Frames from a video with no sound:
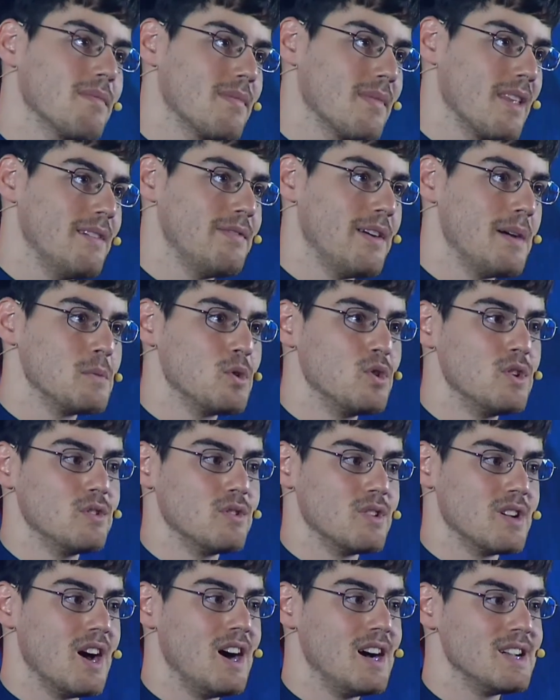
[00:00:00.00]
if I'm going to
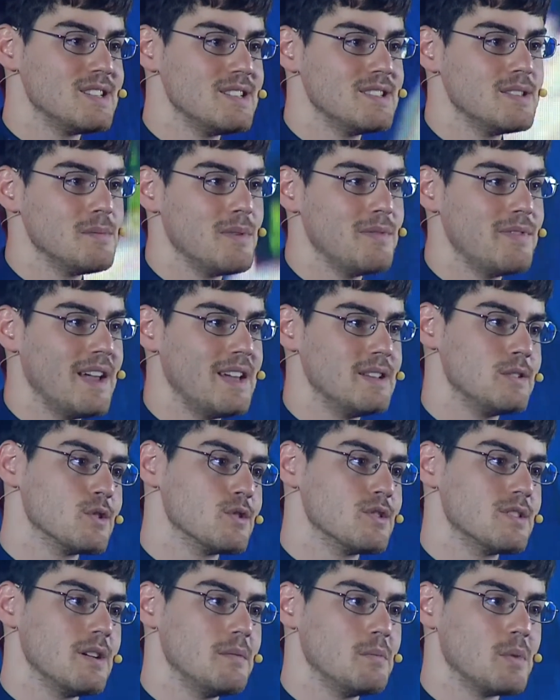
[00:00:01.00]
an autism event or
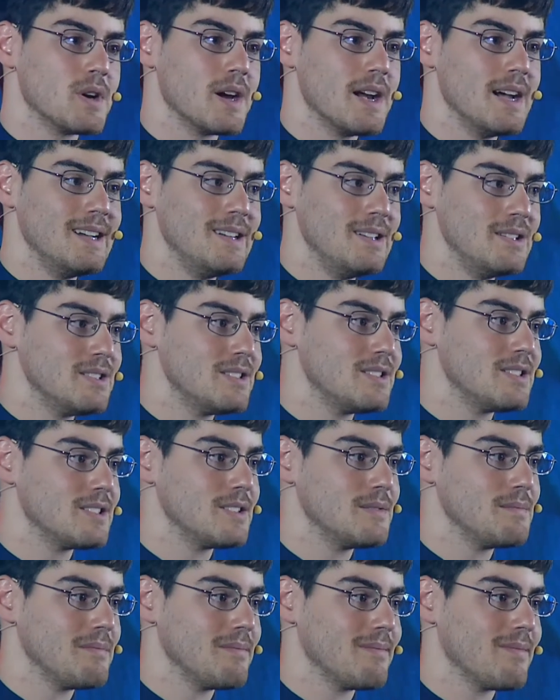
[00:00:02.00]
somewhere else,
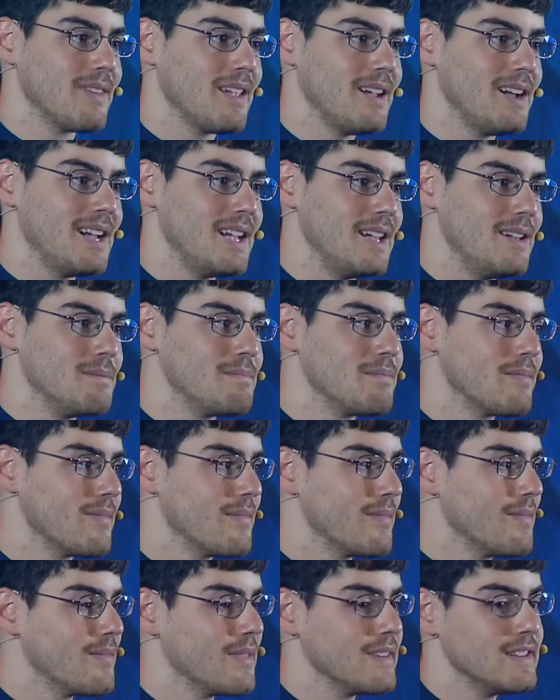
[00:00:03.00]
I
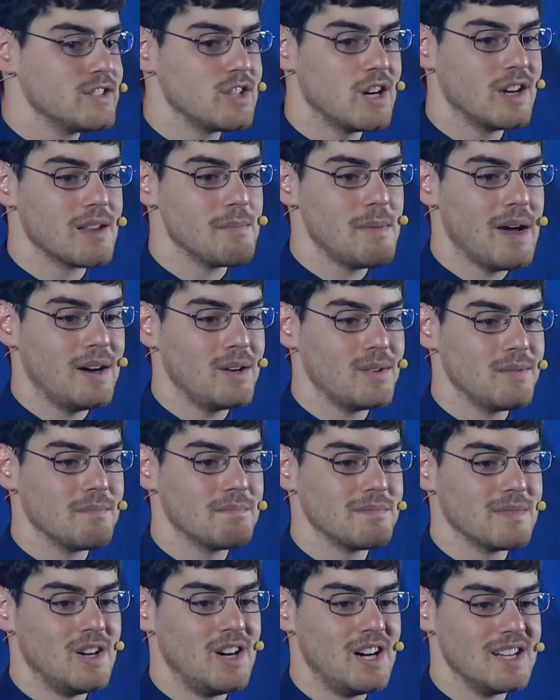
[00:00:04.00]
talk
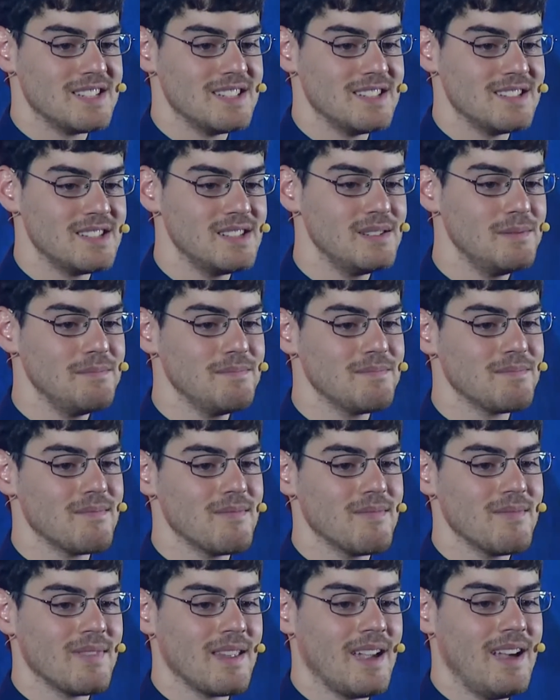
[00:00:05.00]
about autism.
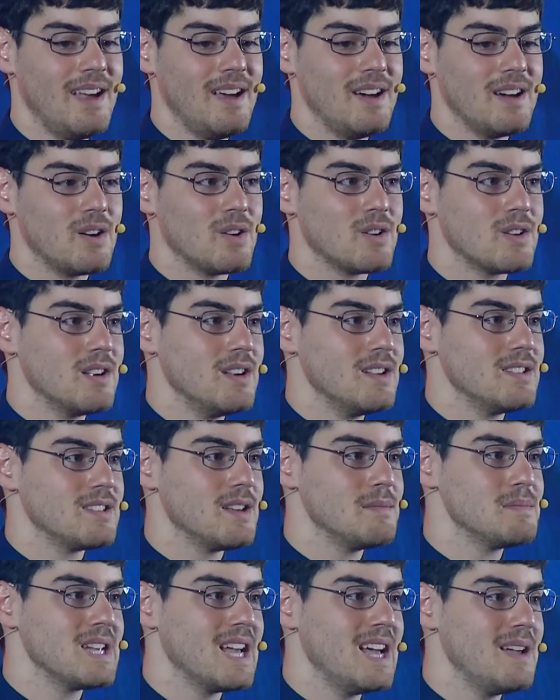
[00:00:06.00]

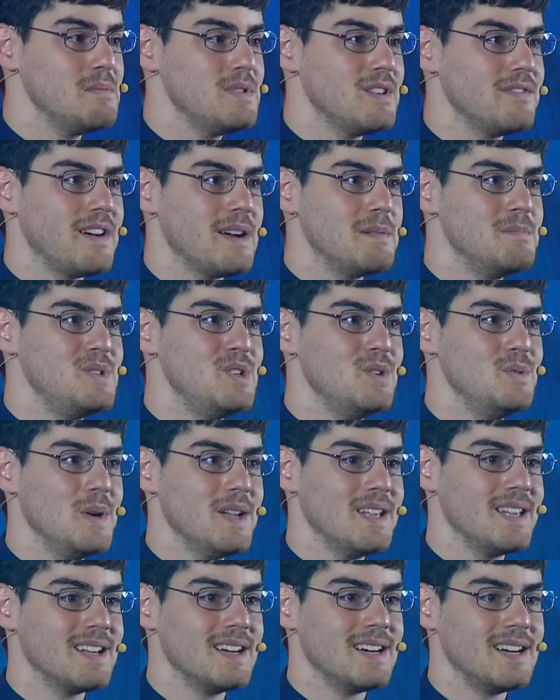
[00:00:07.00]
Sometimes if I'm
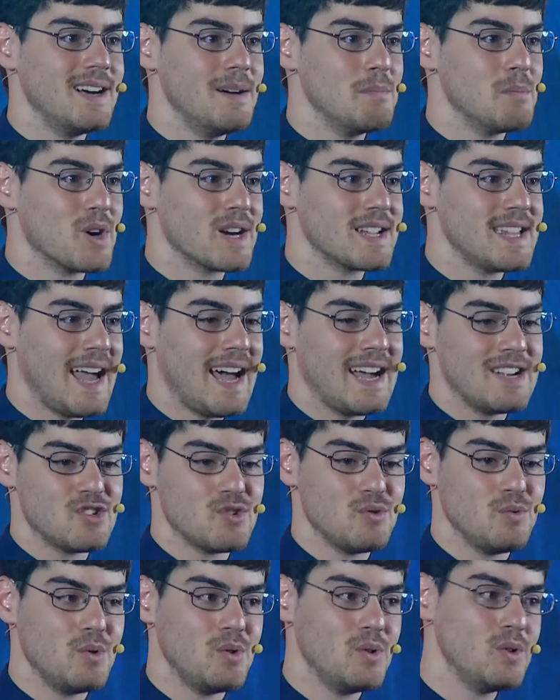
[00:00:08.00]
doing a more
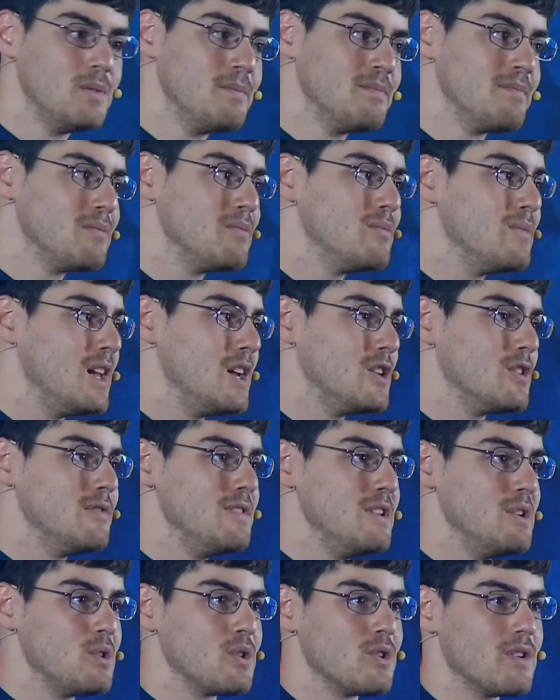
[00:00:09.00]
casual
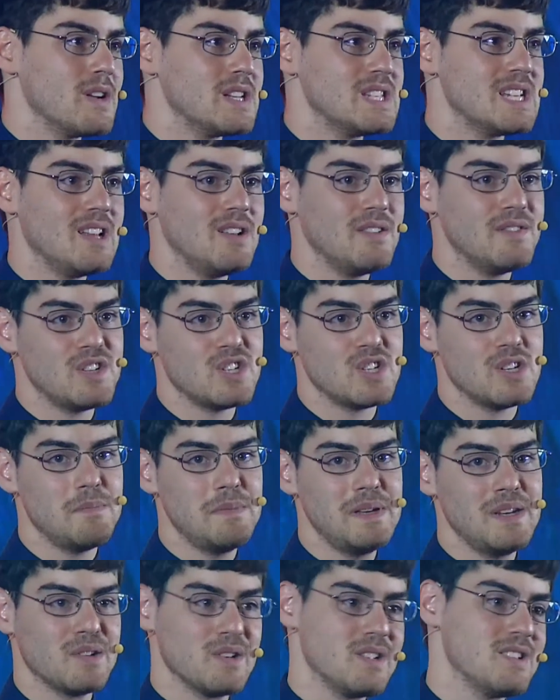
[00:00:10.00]
interview or a television
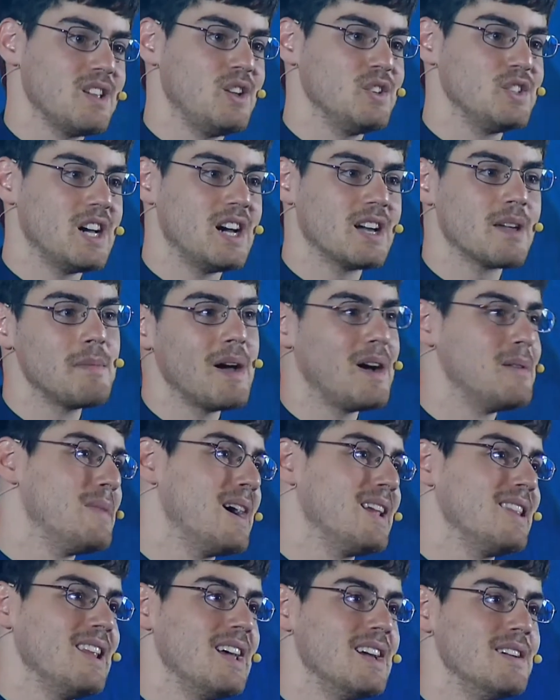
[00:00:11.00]
appearance, I'll talk about my
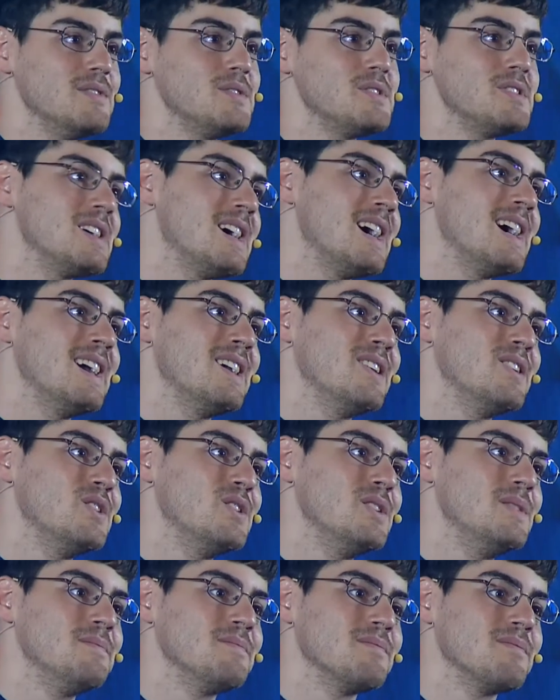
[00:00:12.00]
lifestyle.